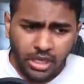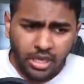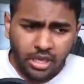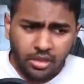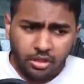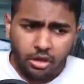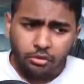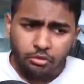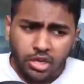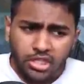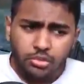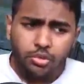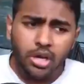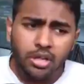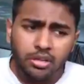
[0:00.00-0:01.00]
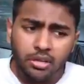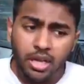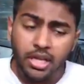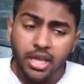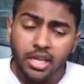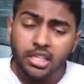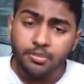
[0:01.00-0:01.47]
The reason why,
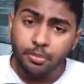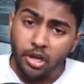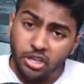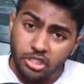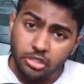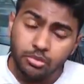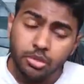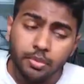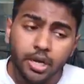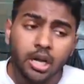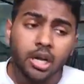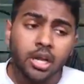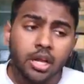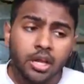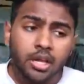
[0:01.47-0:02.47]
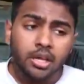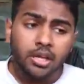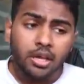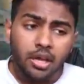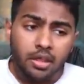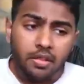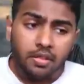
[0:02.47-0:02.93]
again, it's punishable, but
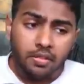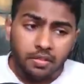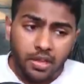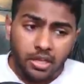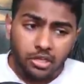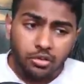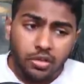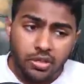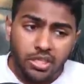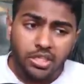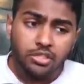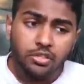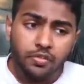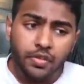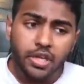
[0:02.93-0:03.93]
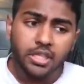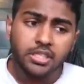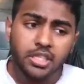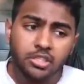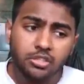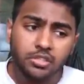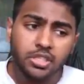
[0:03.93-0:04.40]
they're doing these 2 first hits
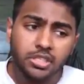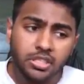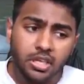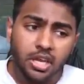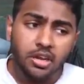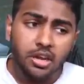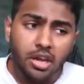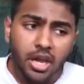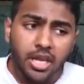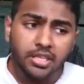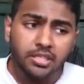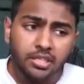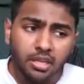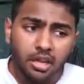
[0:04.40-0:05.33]
because it's a nice